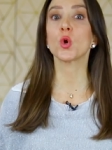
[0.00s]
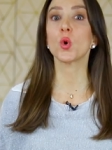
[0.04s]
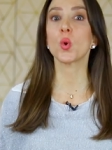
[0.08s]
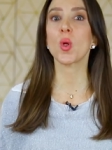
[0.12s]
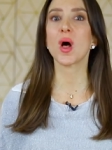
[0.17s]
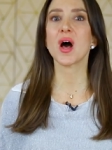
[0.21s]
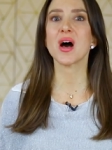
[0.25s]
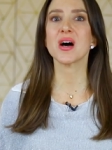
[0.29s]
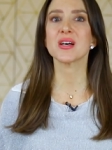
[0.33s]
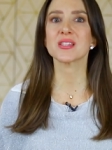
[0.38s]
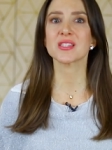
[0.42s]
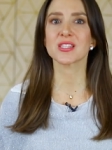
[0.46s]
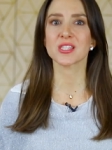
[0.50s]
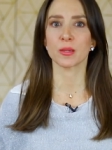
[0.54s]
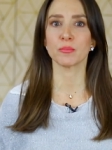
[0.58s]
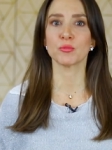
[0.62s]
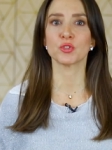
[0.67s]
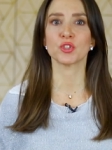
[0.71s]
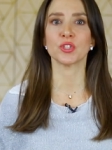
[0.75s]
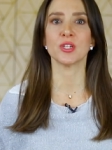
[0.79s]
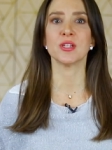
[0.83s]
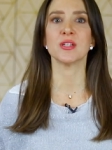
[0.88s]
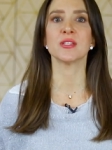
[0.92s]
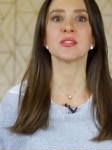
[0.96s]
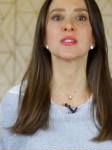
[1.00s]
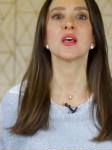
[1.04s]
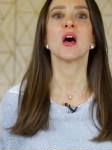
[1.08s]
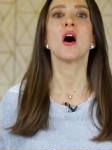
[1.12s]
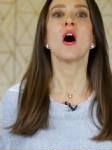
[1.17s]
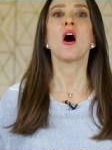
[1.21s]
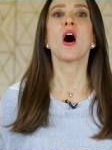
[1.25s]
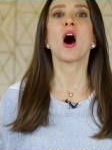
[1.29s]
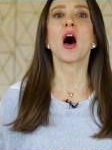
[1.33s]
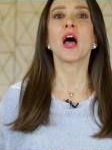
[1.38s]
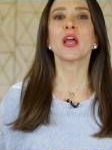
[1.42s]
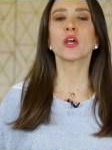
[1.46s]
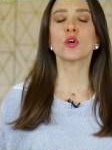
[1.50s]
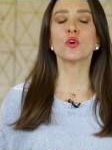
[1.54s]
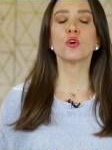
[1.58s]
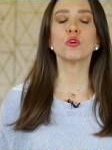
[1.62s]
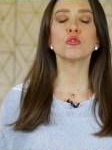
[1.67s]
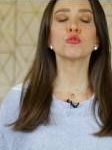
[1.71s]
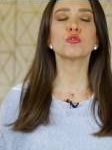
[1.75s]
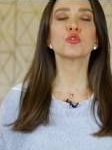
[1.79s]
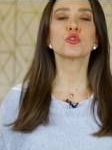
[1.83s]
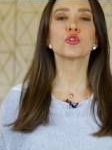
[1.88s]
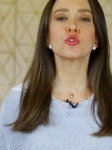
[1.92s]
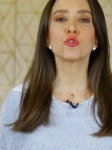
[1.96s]
call assumptions. I
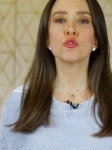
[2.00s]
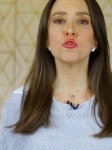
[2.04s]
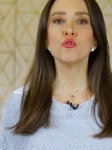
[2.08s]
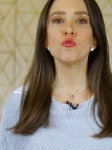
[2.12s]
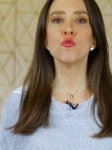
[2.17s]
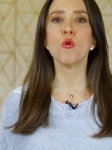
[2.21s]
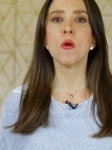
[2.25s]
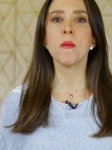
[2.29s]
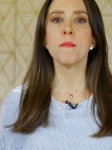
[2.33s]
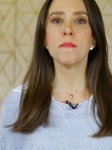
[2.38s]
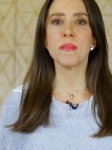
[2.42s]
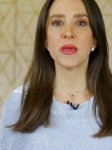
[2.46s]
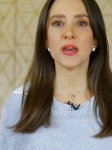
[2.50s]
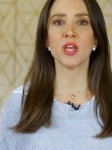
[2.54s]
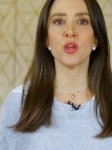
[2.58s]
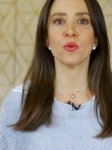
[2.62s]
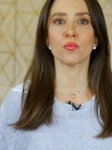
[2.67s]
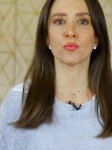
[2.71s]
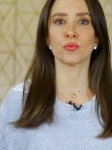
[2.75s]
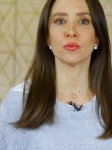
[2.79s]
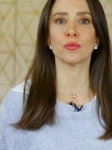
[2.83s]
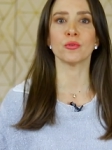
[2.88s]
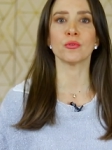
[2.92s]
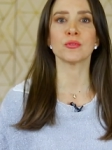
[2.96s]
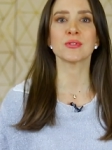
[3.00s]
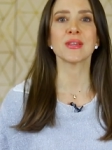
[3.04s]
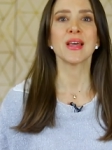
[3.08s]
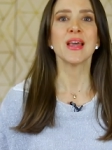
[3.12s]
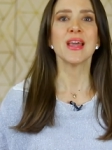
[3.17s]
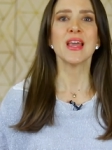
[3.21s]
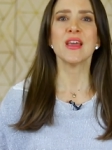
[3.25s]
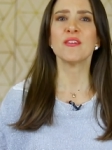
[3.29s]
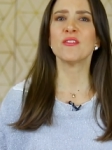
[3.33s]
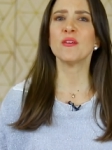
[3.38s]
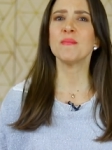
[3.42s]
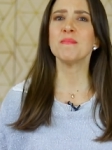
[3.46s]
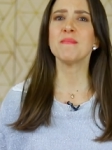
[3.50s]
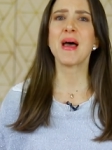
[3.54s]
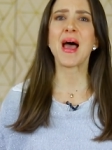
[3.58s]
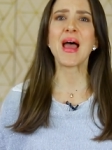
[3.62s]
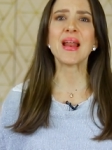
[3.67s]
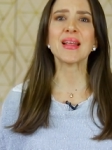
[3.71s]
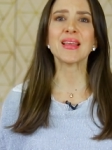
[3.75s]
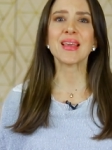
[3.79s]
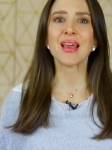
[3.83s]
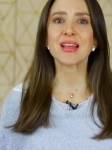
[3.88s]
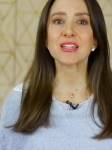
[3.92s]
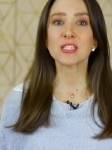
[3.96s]
call too many rules. If a
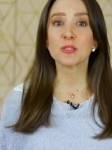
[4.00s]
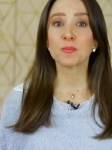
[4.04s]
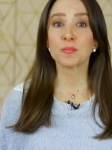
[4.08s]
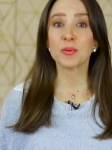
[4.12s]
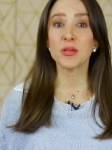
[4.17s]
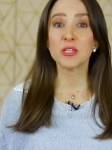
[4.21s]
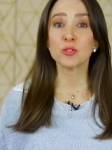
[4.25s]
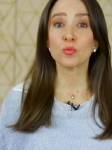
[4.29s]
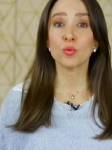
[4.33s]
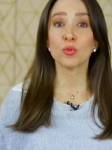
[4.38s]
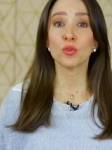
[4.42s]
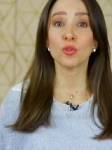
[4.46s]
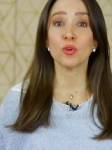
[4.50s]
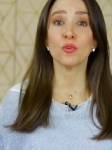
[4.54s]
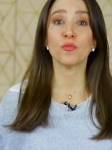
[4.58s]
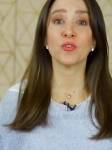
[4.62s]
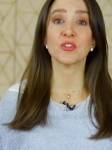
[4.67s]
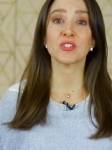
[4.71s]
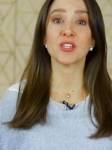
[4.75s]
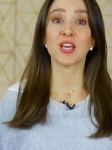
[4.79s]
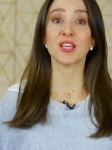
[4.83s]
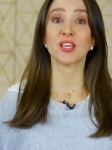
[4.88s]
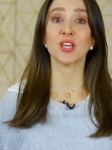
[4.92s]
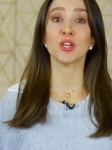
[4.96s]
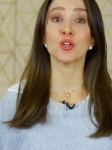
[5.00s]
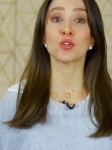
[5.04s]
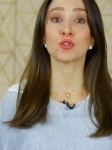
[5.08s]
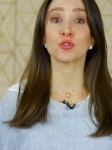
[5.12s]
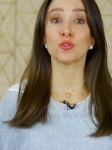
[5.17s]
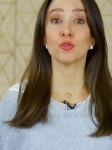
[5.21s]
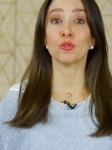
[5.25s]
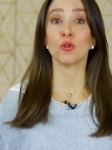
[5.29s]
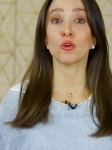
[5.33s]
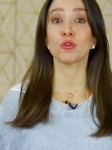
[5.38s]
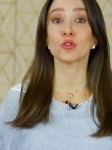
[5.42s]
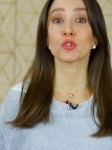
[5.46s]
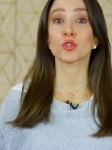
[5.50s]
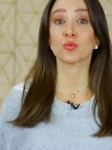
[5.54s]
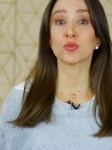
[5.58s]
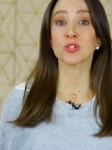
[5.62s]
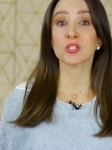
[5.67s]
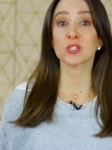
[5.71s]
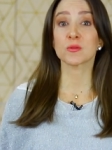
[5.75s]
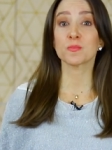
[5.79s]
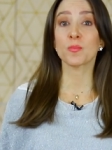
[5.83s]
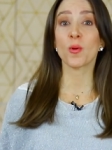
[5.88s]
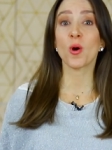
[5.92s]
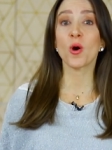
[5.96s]
man gets pissed with you for taking too long to
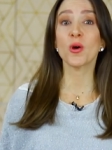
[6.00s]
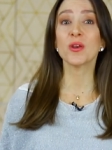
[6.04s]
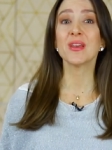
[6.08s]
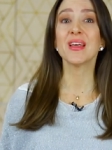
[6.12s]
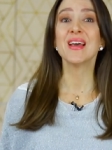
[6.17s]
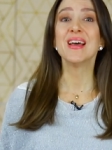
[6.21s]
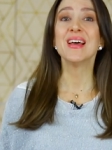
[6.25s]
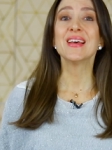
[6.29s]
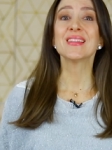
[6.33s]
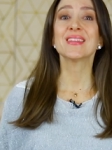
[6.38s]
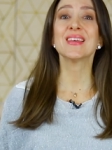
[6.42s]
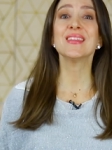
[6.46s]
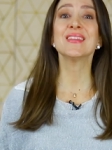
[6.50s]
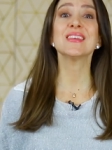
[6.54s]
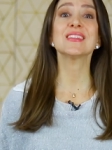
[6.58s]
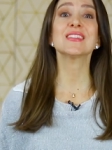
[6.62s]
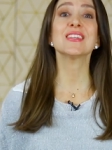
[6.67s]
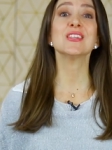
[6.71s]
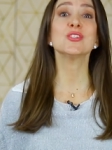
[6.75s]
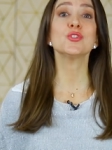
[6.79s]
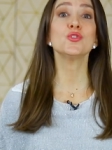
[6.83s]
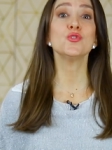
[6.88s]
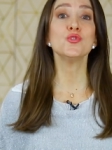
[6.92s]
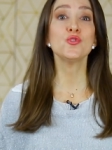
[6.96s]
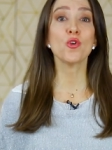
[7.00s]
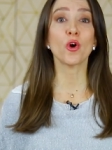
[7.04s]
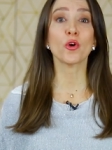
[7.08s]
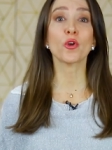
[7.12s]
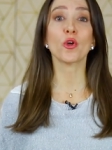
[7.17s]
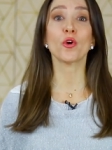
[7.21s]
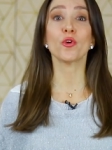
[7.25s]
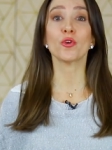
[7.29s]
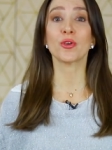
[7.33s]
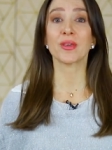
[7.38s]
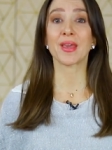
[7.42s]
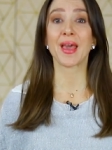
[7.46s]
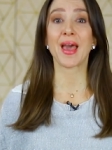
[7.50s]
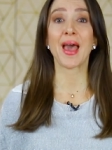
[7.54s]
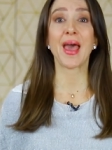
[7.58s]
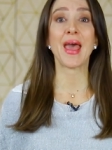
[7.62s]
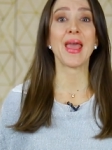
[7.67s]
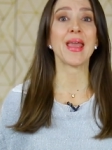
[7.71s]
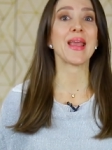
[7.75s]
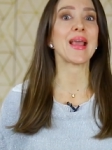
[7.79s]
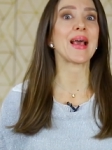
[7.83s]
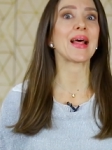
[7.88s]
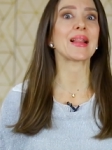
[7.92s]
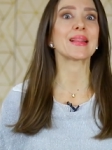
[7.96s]
respond, then this is not
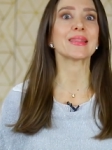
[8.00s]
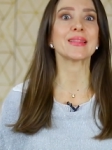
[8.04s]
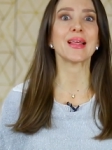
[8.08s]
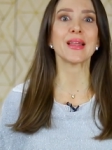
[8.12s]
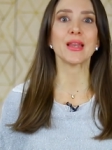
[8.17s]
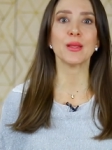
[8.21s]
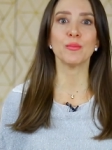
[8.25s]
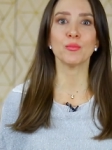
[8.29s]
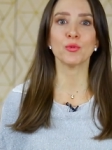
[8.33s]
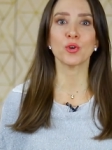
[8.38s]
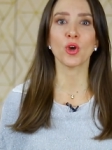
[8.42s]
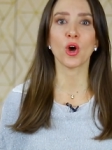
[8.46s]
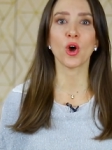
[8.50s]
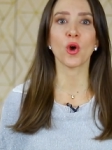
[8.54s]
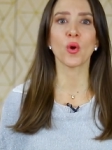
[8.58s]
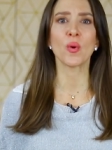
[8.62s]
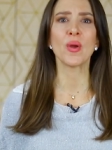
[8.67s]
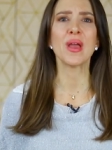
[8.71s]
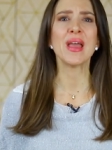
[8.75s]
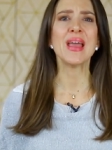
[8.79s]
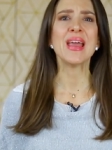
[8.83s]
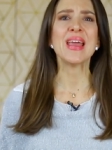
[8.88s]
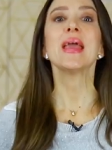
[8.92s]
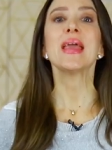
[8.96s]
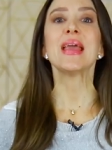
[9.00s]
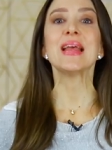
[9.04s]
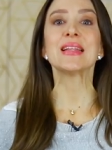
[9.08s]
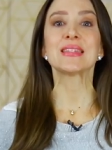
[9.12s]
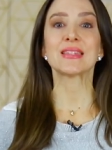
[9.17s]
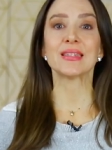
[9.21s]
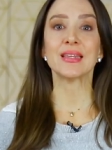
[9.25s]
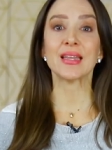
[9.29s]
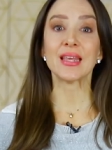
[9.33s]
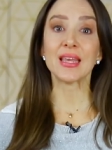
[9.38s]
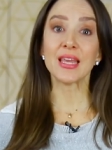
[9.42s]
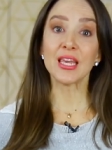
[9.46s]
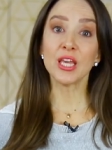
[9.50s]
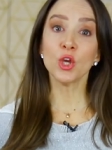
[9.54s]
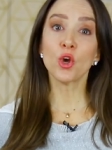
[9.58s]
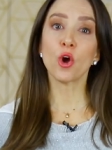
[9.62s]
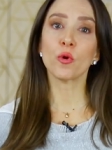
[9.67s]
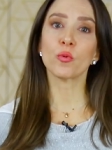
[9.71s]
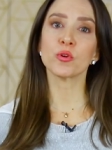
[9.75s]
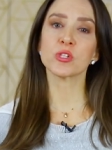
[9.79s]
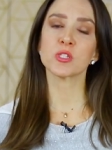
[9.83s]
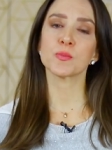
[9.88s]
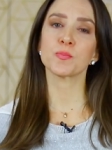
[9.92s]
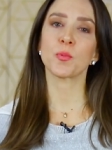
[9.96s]
okay. Let him go. It's an
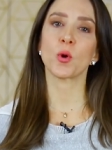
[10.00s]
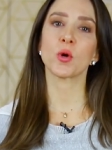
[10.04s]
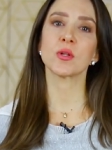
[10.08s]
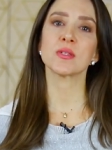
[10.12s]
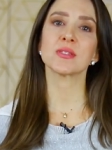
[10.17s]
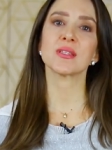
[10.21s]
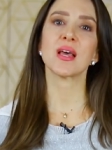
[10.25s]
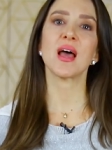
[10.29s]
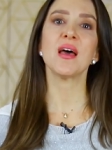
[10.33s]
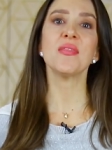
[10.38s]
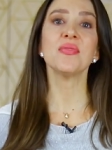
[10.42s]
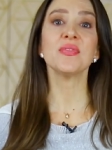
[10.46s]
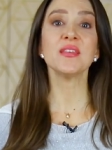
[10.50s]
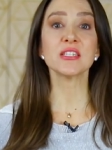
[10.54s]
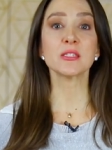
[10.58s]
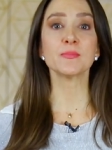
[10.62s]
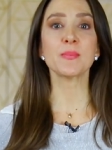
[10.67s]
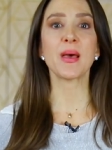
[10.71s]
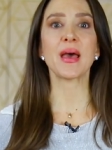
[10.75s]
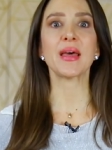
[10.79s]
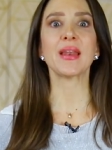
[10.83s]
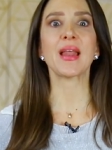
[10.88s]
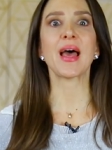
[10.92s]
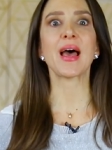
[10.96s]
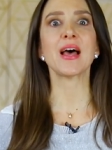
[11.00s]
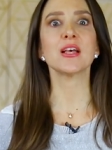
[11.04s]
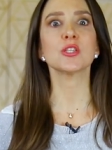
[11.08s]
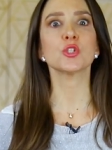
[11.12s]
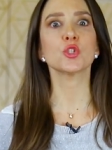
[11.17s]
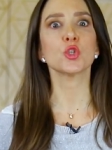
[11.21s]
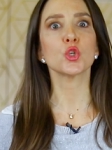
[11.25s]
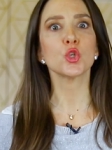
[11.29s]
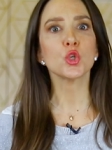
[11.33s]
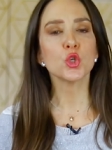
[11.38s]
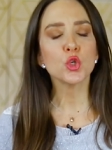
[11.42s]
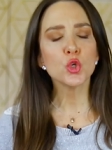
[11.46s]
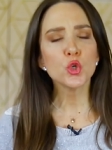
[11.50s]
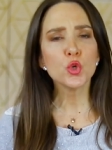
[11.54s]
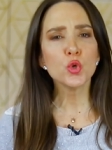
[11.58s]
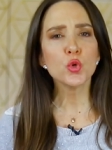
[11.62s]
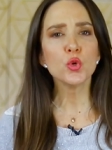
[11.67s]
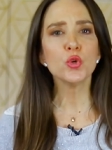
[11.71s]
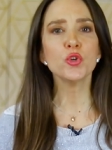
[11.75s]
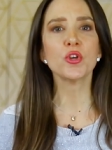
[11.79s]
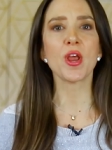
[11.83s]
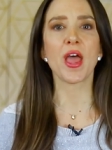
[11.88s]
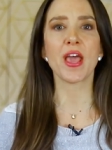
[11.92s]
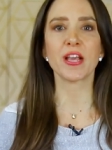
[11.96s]
ego response, and this man has
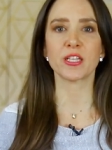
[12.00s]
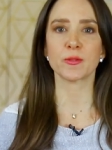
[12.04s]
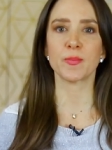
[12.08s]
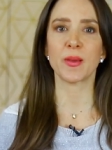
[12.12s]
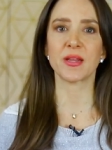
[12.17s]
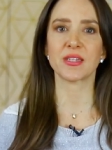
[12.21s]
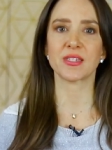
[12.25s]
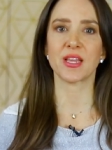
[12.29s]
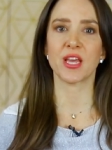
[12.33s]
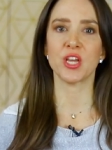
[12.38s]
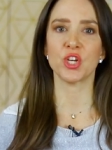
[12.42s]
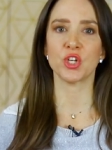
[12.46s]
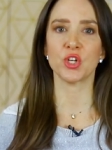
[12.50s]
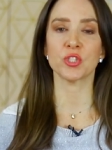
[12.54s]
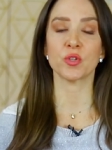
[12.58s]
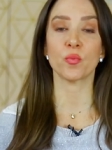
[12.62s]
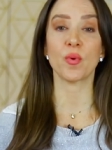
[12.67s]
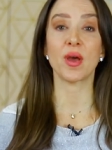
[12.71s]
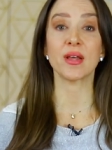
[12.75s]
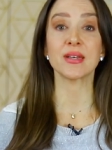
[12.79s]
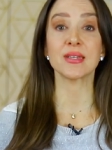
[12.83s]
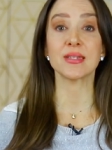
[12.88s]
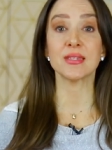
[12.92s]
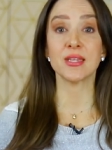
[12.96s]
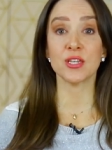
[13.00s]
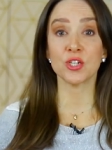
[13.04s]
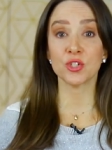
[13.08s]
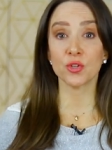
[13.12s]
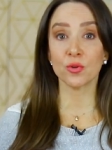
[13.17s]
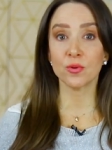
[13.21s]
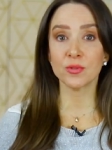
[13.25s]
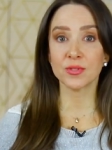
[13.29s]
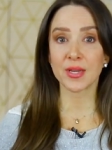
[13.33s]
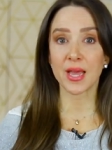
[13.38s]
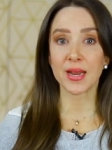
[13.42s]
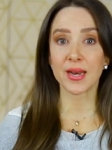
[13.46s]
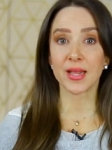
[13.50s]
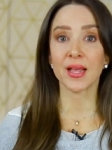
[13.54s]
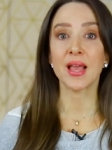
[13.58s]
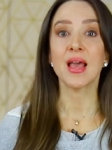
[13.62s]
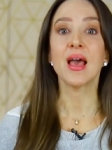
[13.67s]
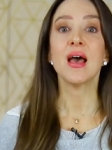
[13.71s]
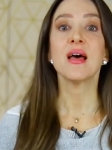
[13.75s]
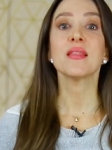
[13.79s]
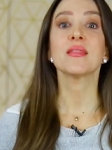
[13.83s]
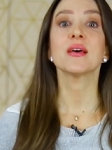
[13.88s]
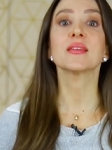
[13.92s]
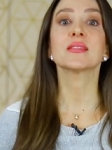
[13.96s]
huge expectations around digital dating
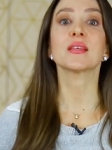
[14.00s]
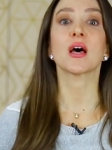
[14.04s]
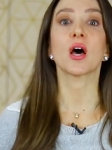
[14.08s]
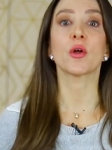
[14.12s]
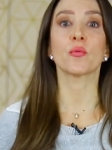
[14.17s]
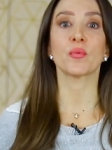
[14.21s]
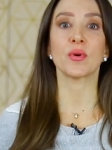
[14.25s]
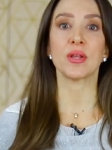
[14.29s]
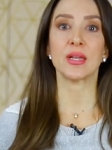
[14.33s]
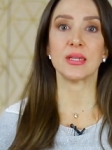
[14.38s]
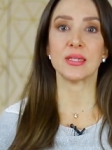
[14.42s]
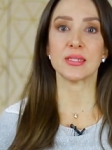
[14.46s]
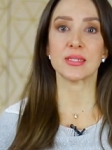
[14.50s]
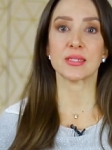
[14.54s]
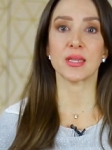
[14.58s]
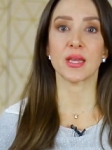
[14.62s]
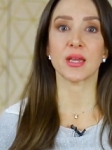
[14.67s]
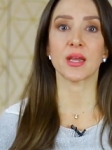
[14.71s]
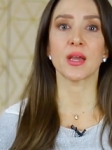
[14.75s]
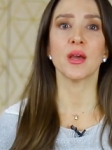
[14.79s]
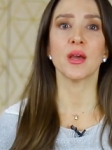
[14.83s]
that's unrealistic.